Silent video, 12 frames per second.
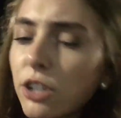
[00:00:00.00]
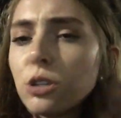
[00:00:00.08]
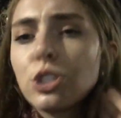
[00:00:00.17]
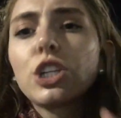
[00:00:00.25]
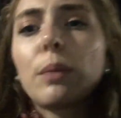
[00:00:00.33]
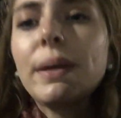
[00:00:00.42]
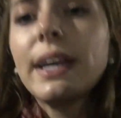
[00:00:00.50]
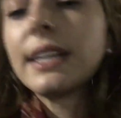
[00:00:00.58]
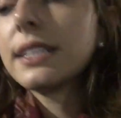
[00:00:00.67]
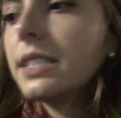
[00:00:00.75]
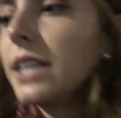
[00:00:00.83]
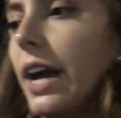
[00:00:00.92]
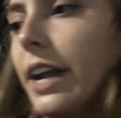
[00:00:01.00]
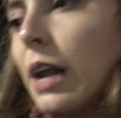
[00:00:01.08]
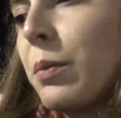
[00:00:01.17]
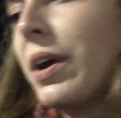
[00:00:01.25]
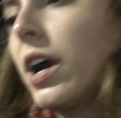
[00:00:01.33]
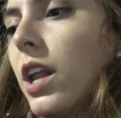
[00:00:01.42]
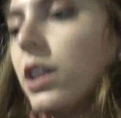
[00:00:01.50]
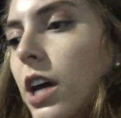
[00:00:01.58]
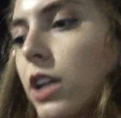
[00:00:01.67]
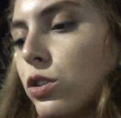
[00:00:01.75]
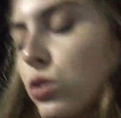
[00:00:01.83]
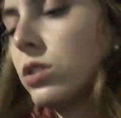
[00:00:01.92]
grocery shopping is done and we got a
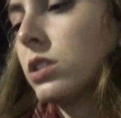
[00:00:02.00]
lot of cool